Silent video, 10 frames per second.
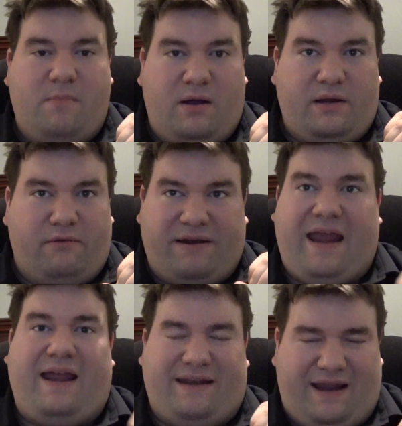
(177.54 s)
You
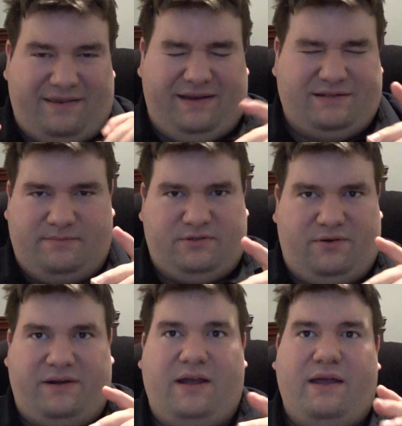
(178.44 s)
can't add things to
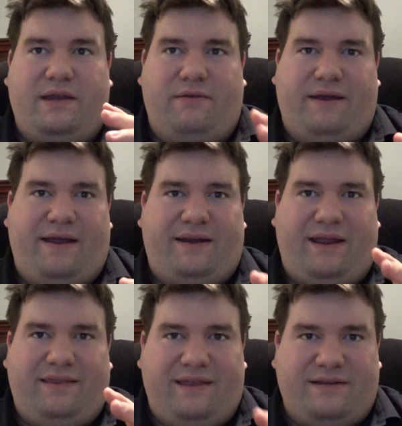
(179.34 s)

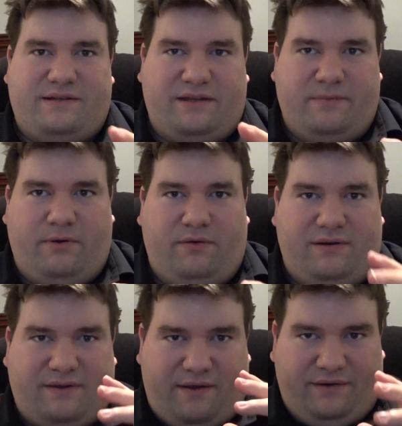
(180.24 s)
the
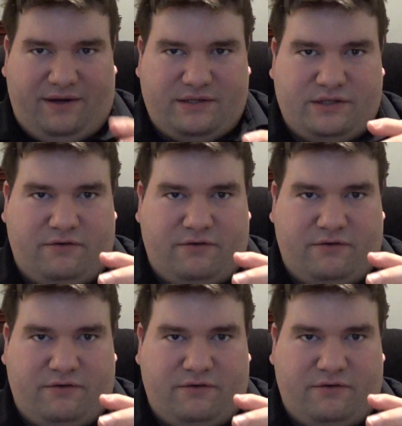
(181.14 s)
components unless